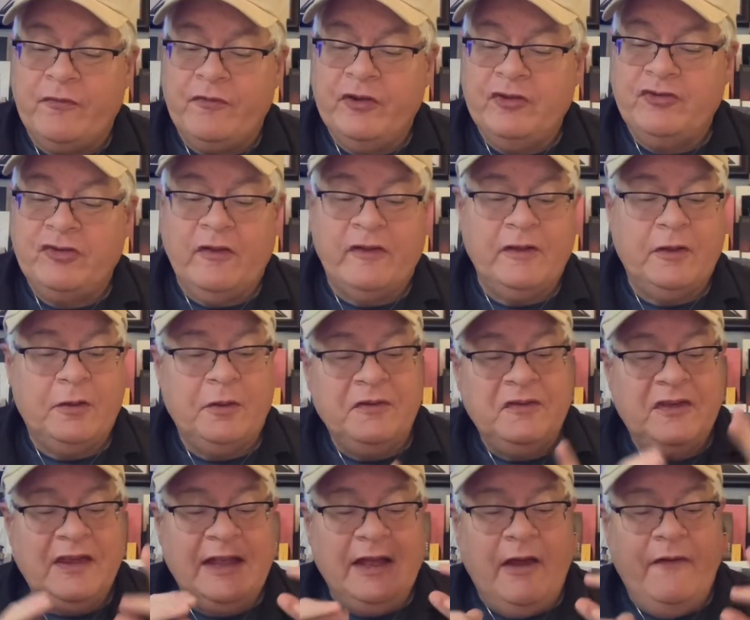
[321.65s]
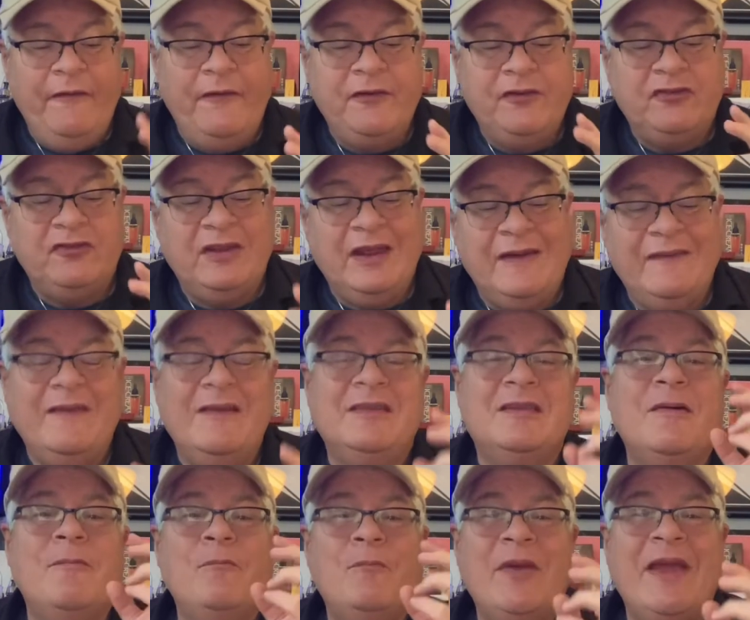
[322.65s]
for each other because they understand the
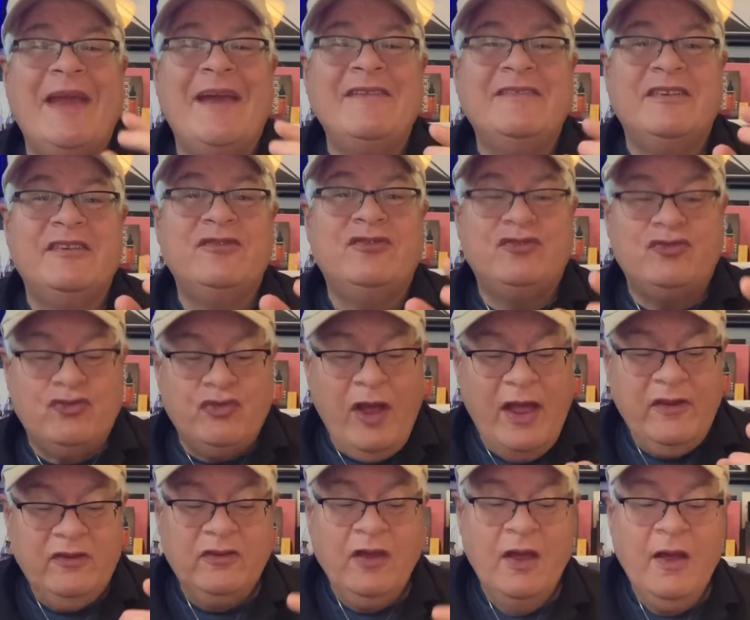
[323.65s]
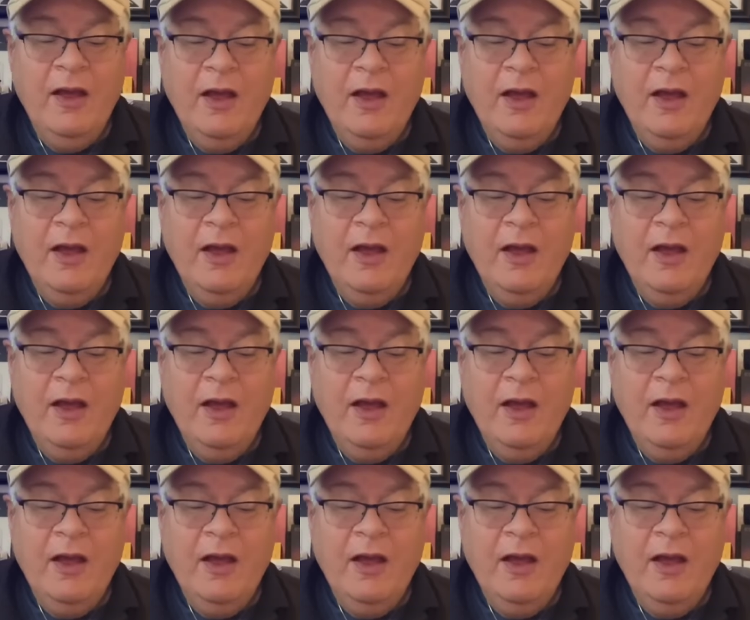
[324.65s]
demands and stress